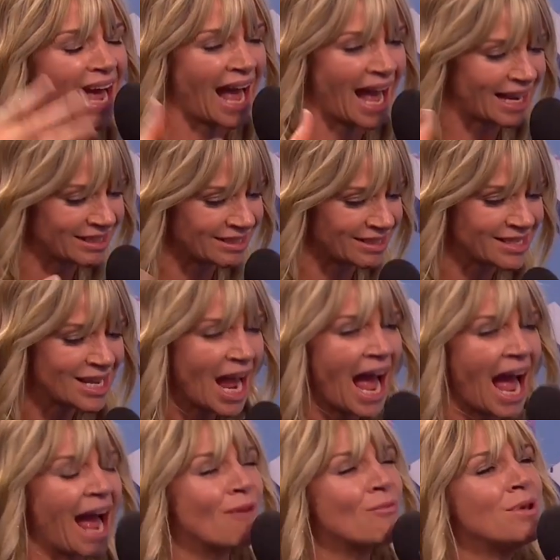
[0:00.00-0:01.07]
and actors.
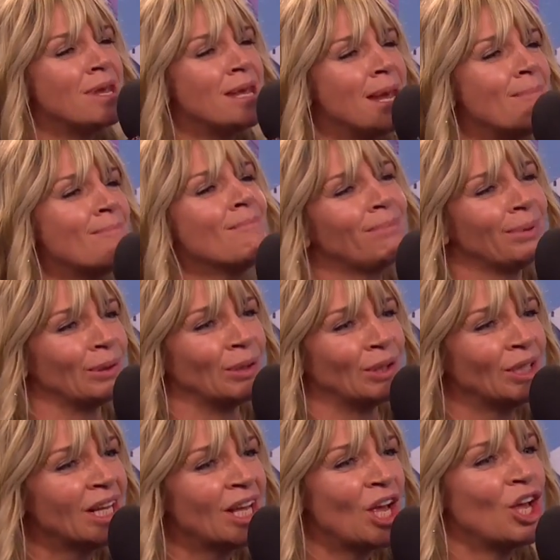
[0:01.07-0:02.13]
How
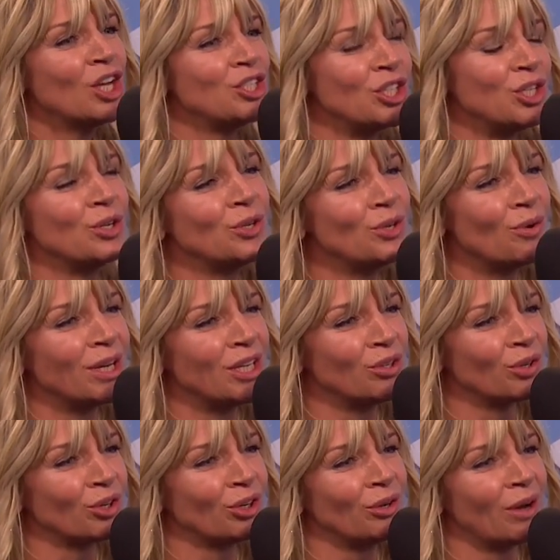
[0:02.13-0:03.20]
nimble do you, you and
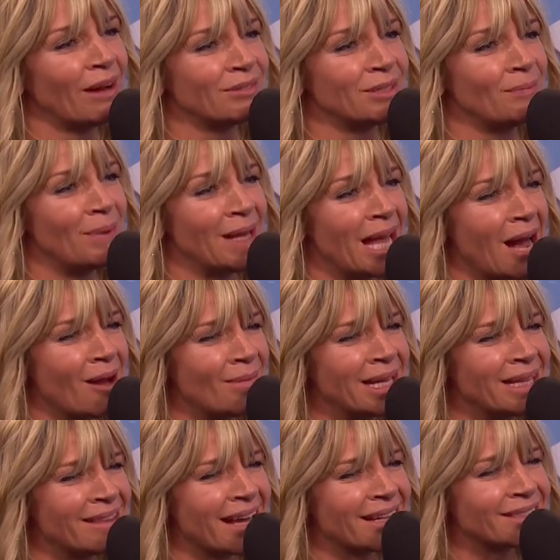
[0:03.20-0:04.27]
your crew have to be? I
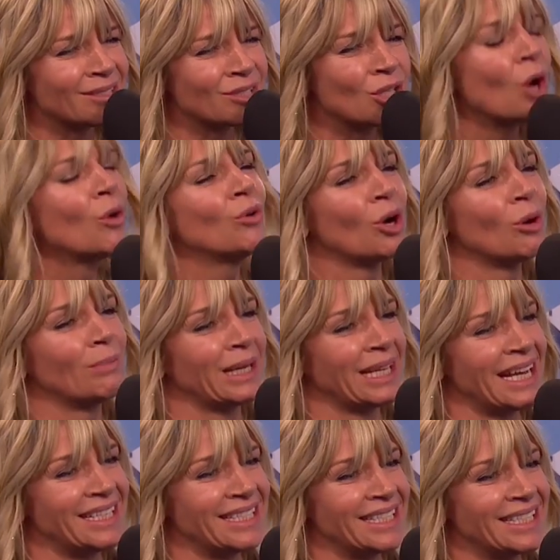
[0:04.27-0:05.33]
mean, that's so
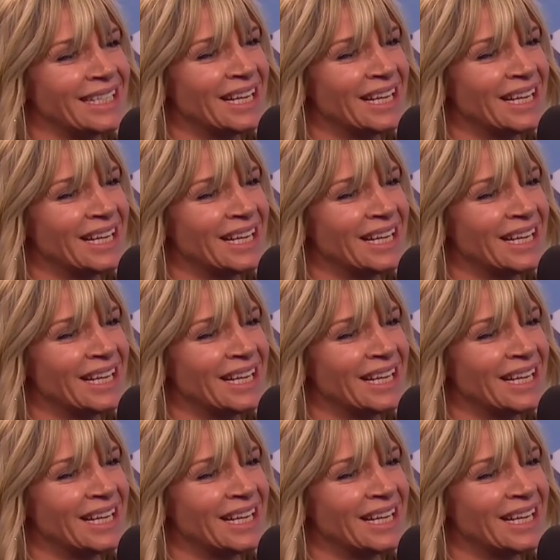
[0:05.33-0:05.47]
complicated.